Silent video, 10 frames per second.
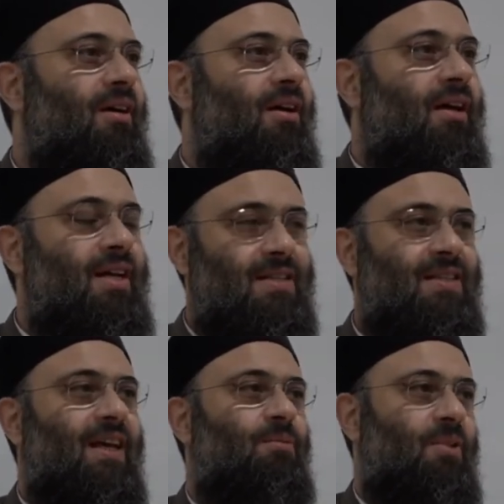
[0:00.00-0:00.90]
his
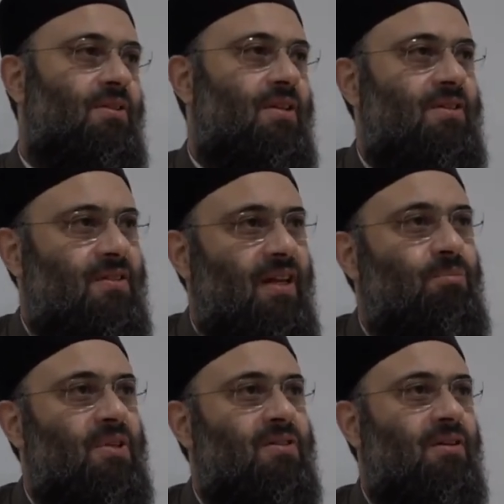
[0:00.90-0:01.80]
statements. His
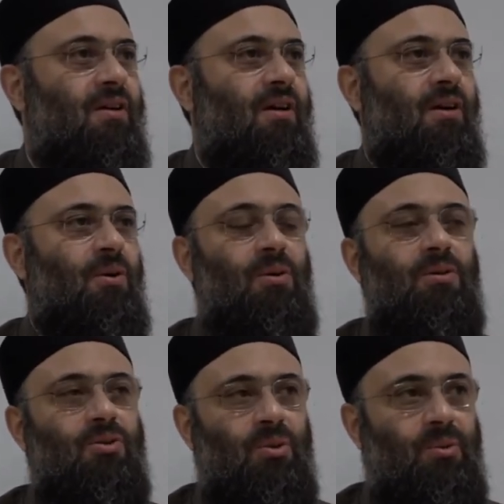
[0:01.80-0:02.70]
statements are all
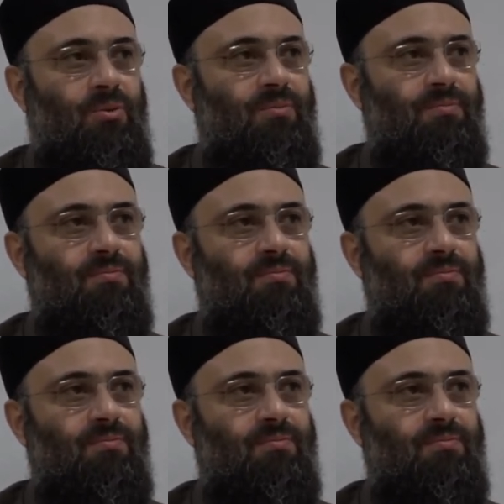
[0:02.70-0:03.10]
true.